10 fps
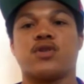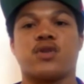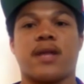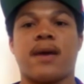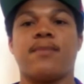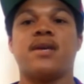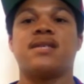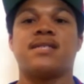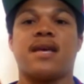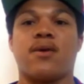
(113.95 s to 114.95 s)
So that
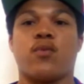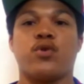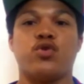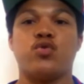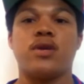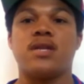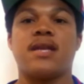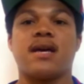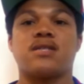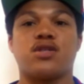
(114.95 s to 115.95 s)
means that when you get
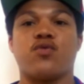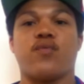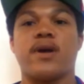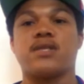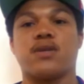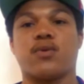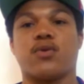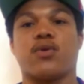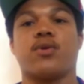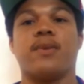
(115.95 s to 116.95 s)
down to the red
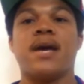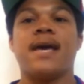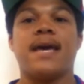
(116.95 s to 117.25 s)
zone on them,